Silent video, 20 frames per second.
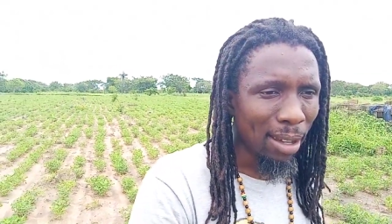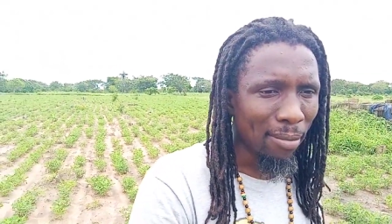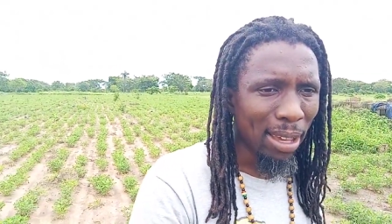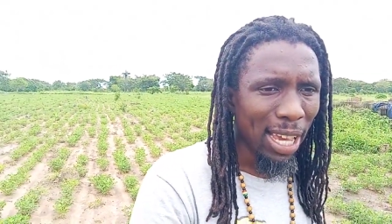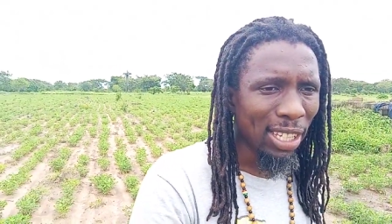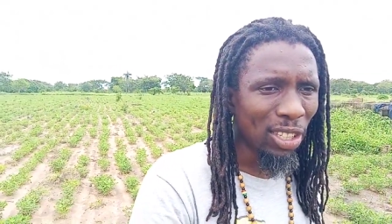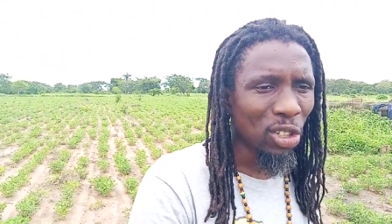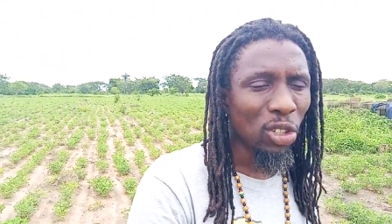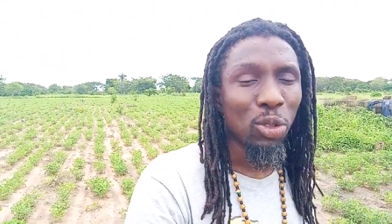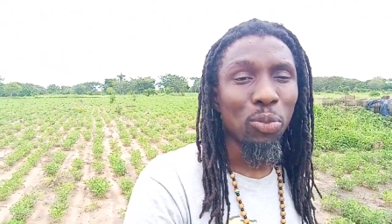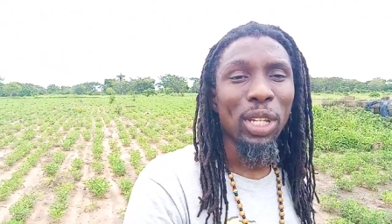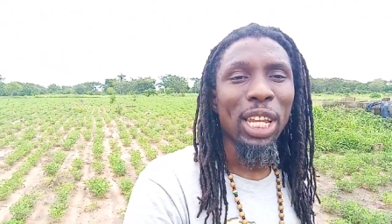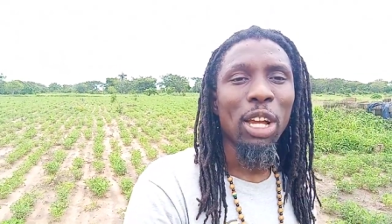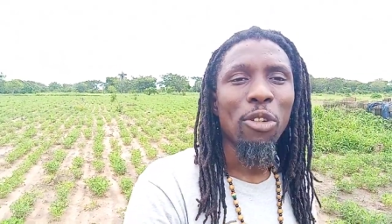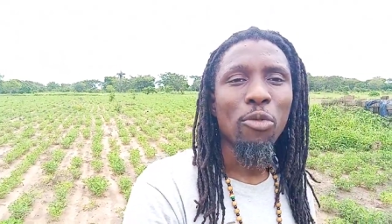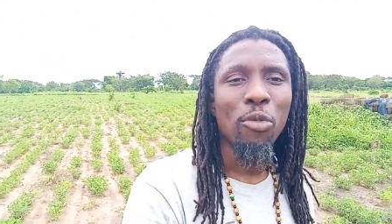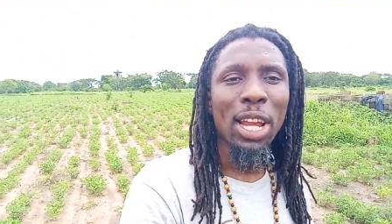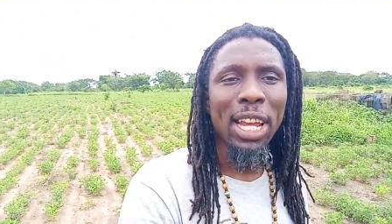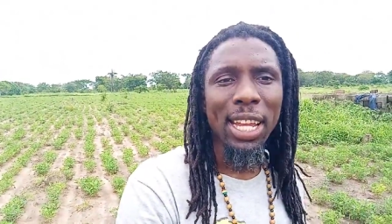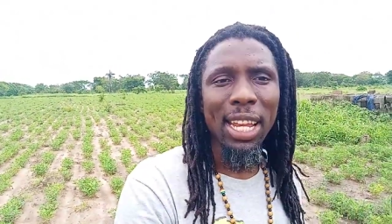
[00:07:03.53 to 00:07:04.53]

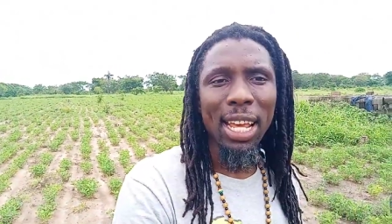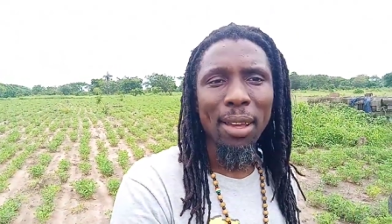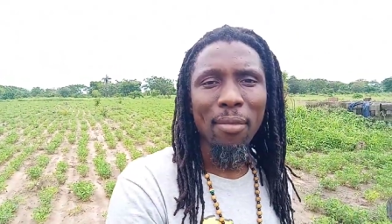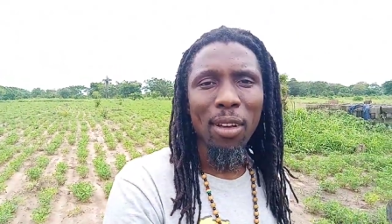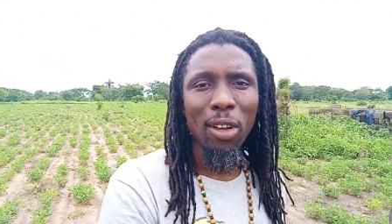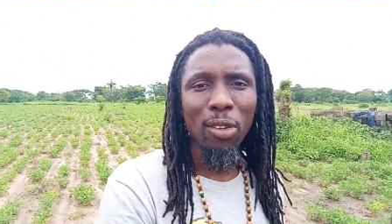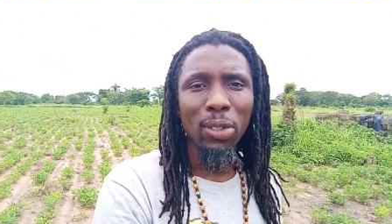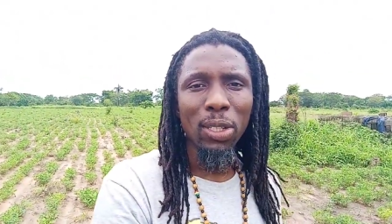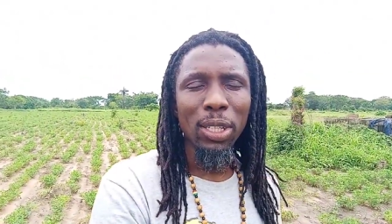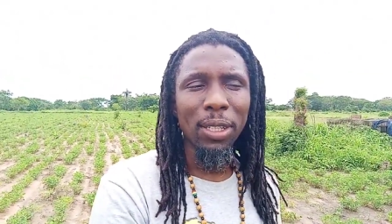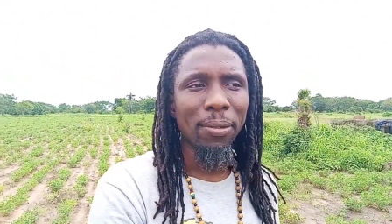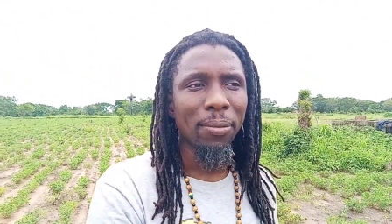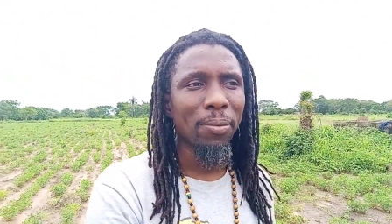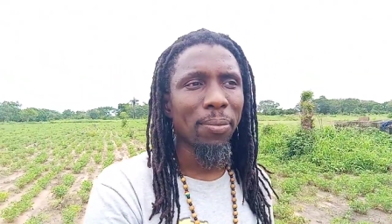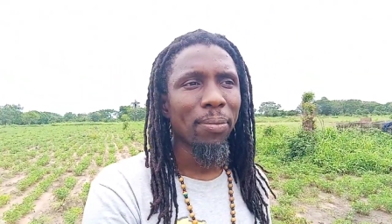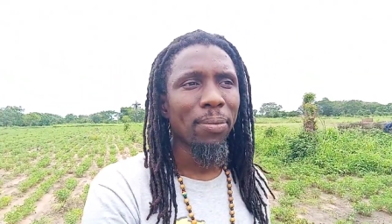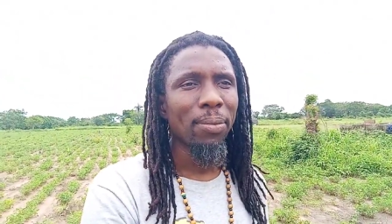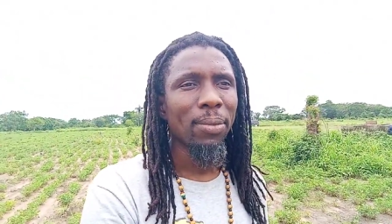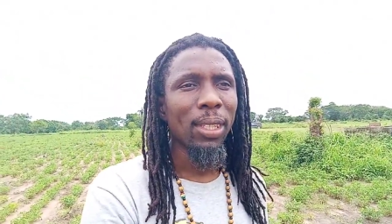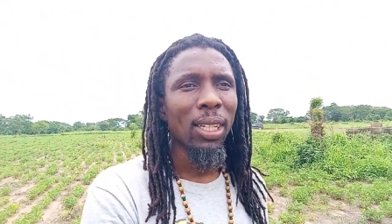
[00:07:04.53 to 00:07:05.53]
They rent them out
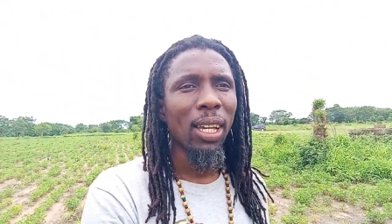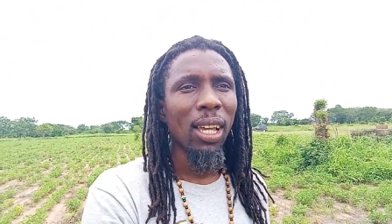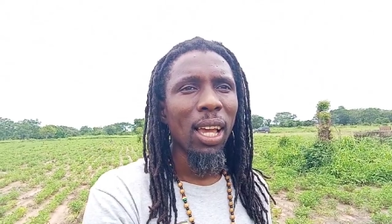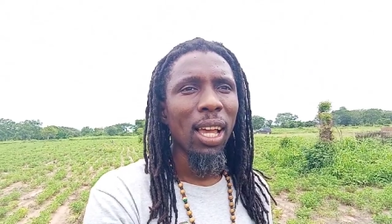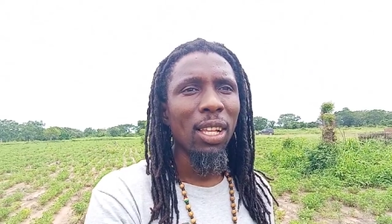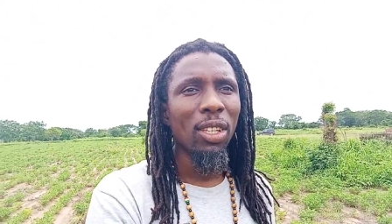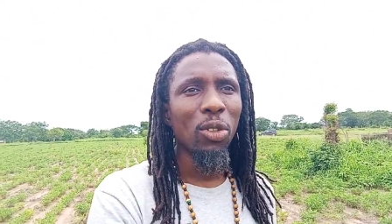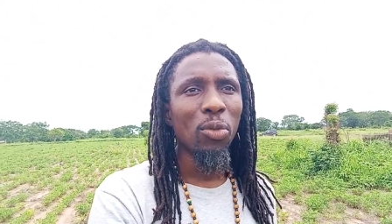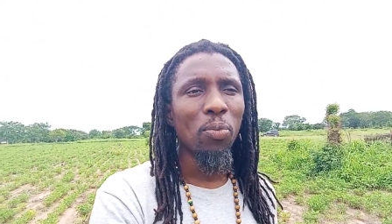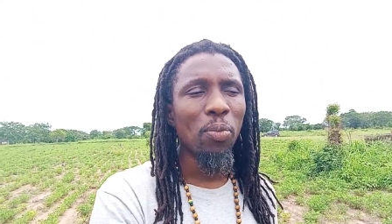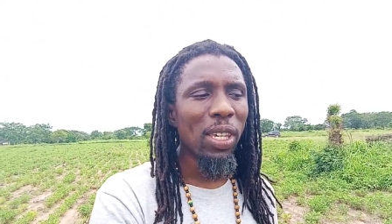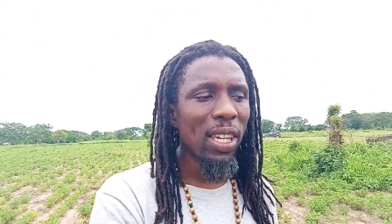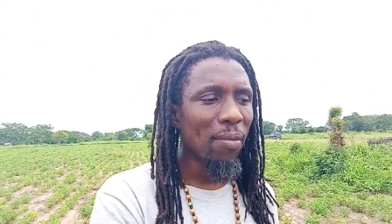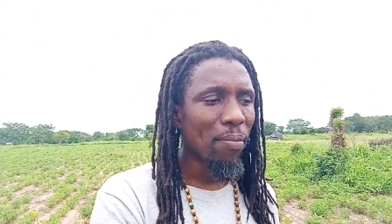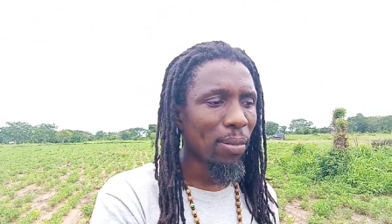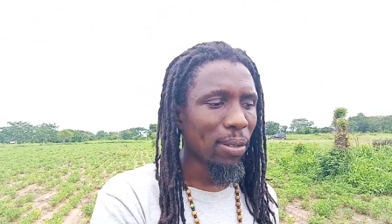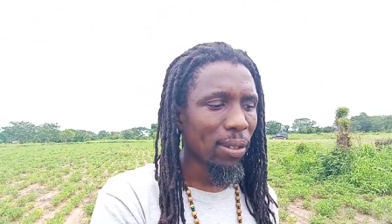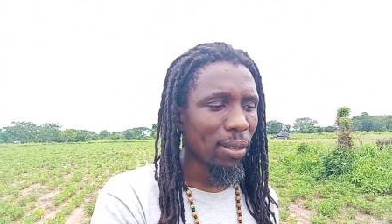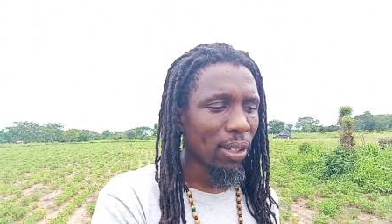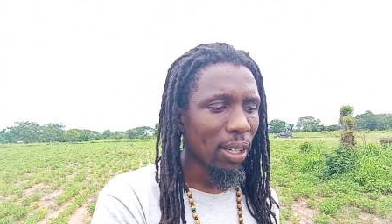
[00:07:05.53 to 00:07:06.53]
to
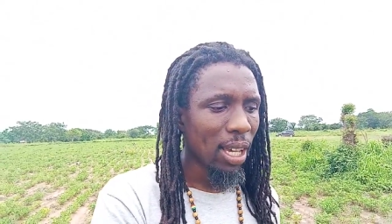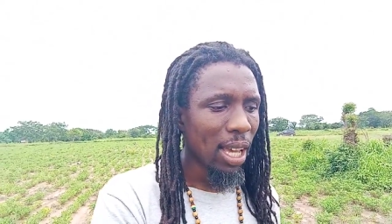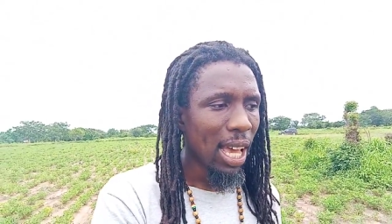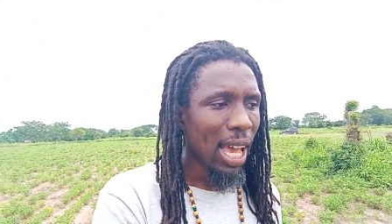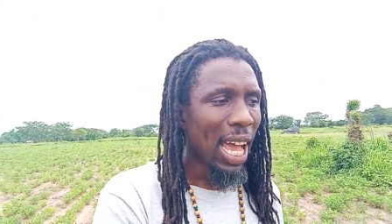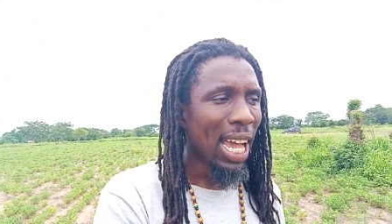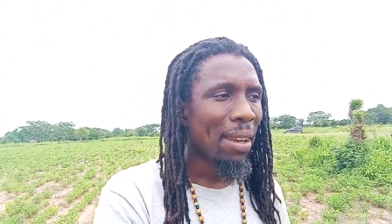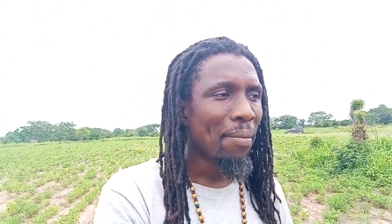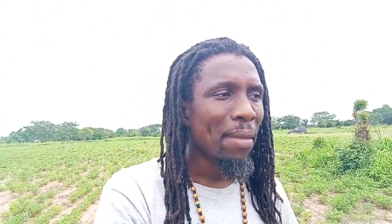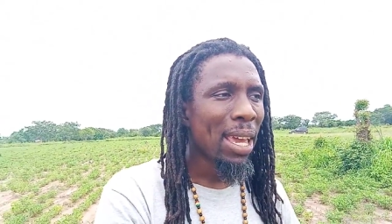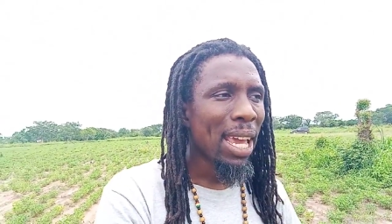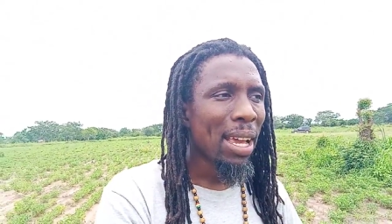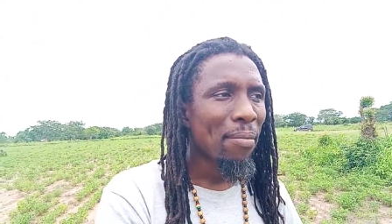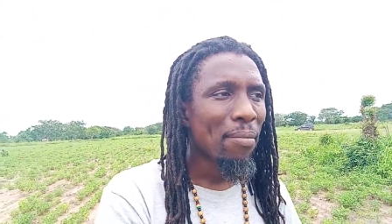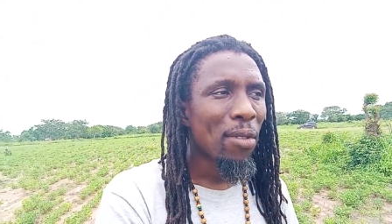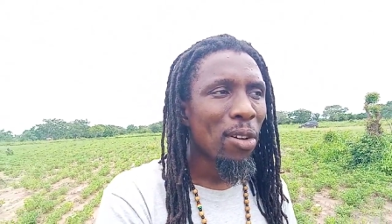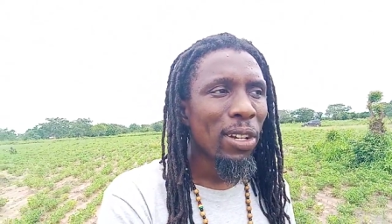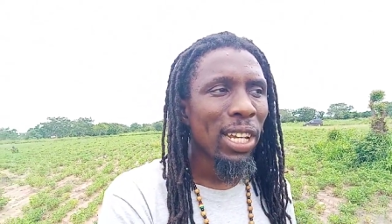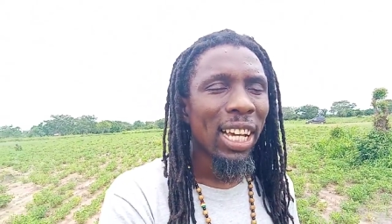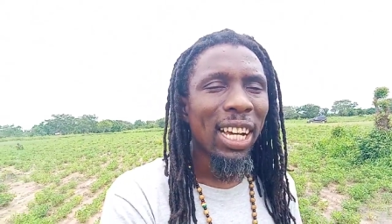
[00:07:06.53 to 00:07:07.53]
people and make
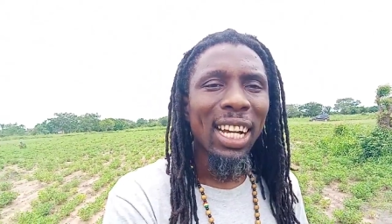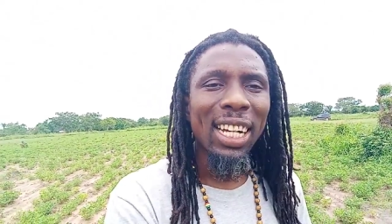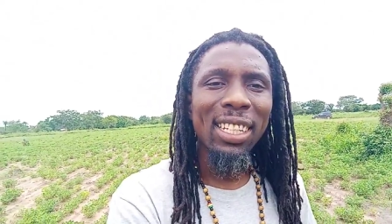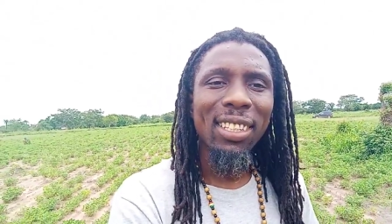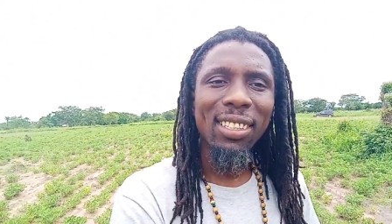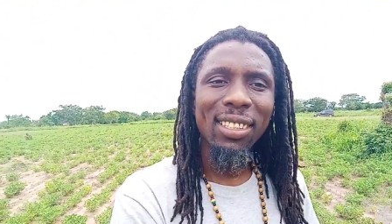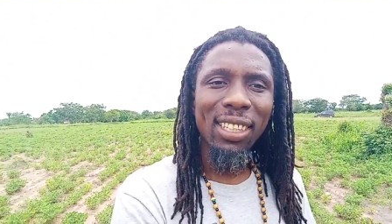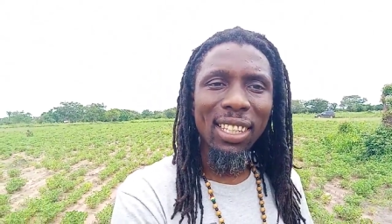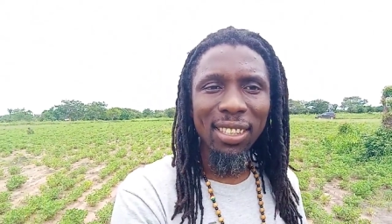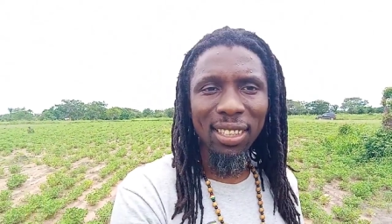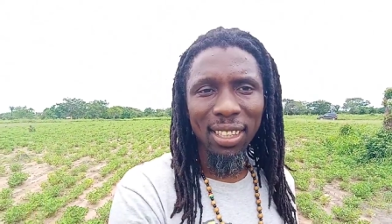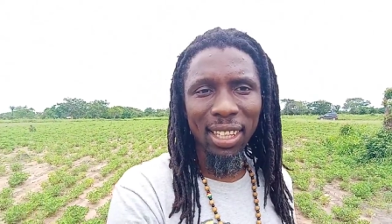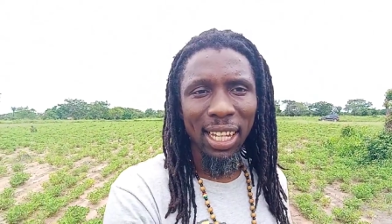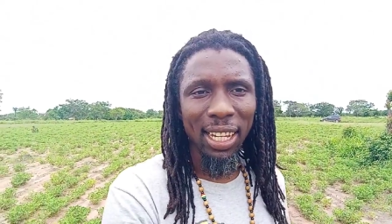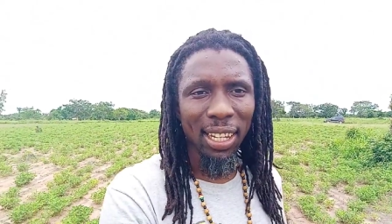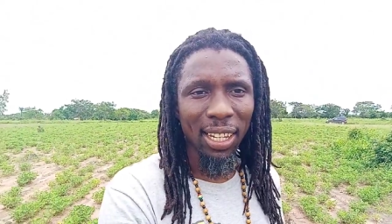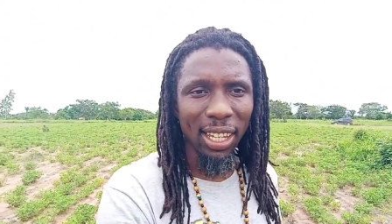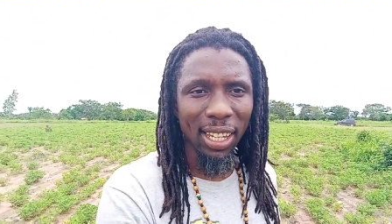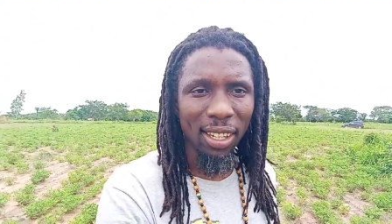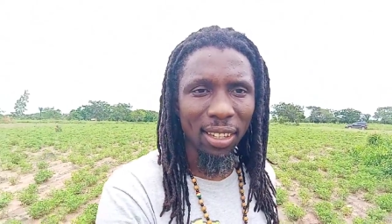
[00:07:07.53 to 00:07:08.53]
money
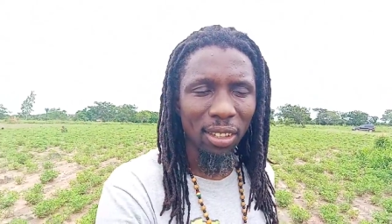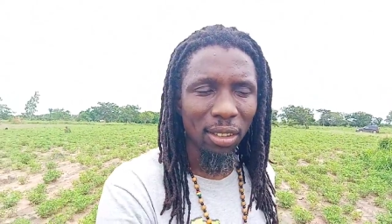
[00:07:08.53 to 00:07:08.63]
consistently.